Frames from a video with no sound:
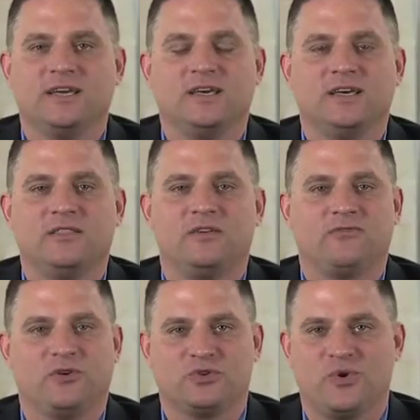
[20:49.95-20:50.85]
the
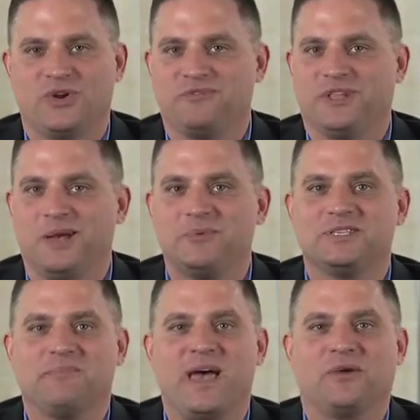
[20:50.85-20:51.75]
first row to fill up
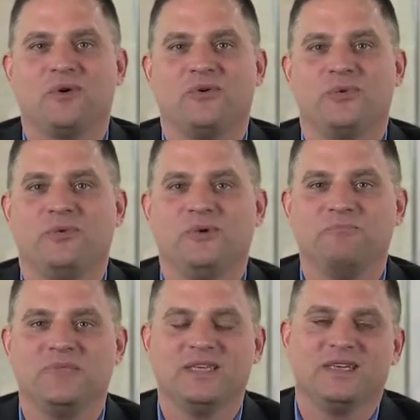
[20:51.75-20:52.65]
is the back row of the room.